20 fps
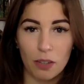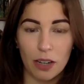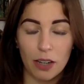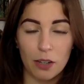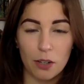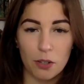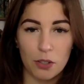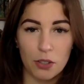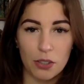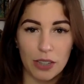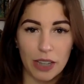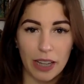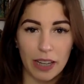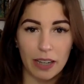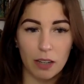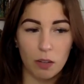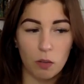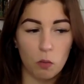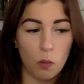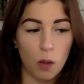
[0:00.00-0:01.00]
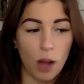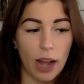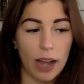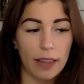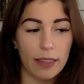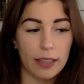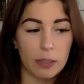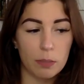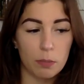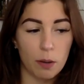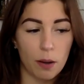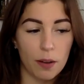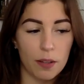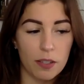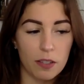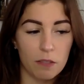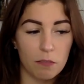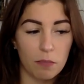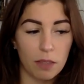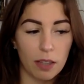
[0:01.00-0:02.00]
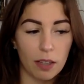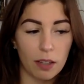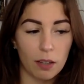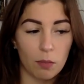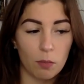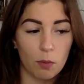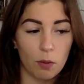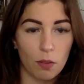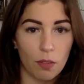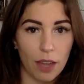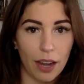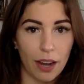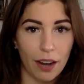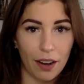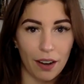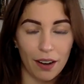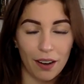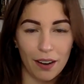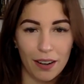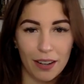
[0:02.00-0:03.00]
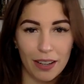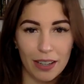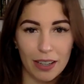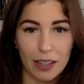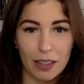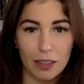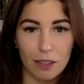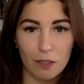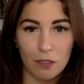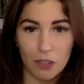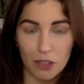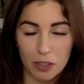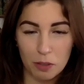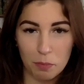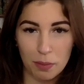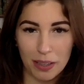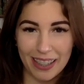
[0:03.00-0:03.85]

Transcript: and understanding why these parts of me were there in the first